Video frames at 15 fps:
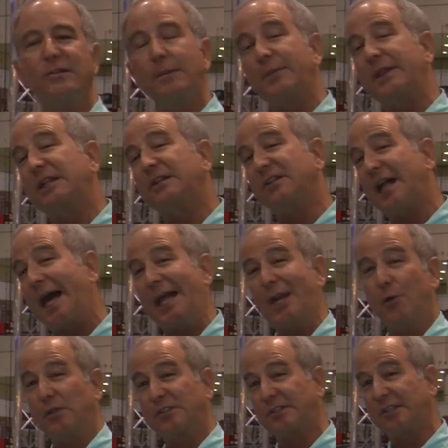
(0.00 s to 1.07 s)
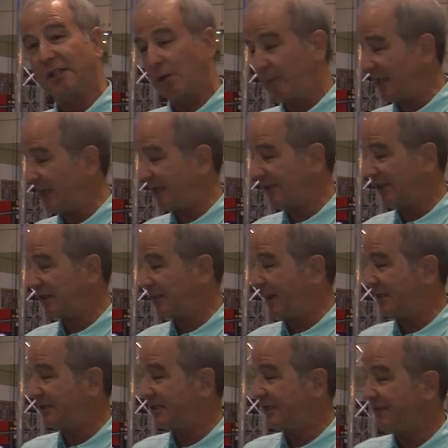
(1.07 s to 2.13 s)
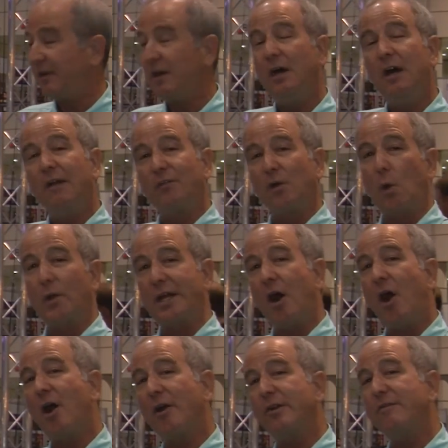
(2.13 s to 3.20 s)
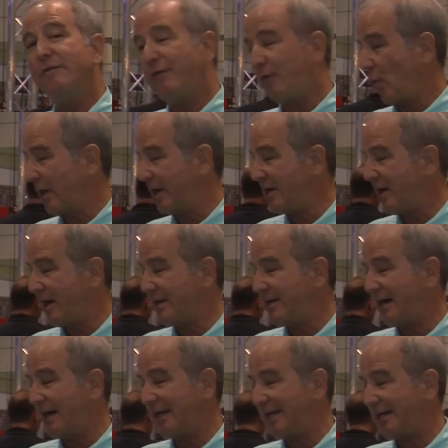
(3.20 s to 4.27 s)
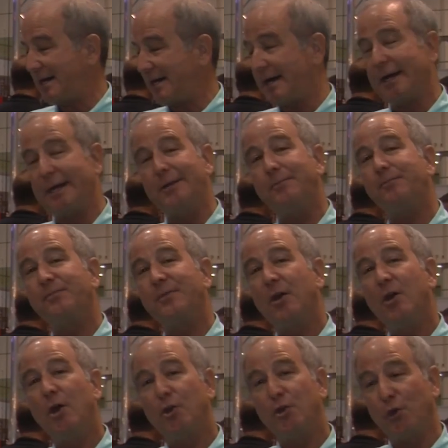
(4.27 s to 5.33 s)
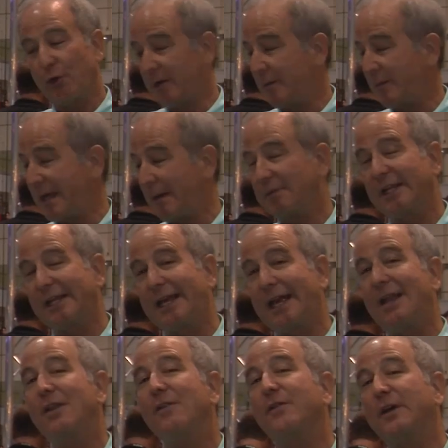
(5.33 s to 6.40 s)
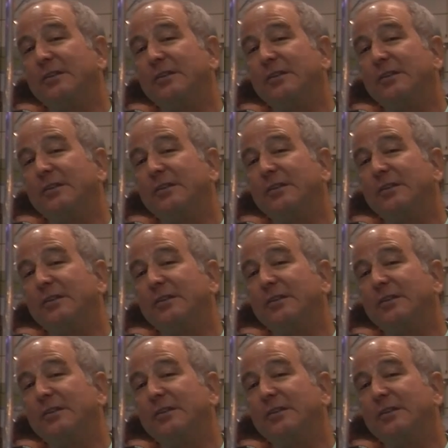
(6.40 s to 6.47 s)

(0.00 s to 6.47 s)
something that's lighter or just a little bit less expensive. For only $149.99, you're going to be able to get the